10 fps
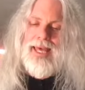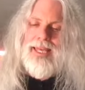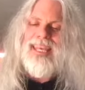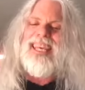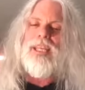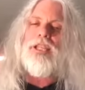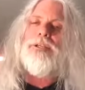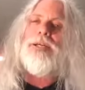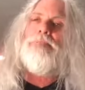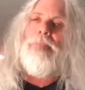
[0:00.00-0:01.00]
And
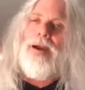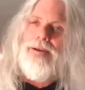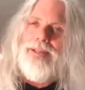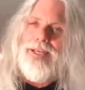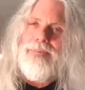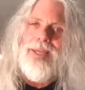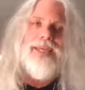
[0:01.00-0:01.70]
Hitler admired him, and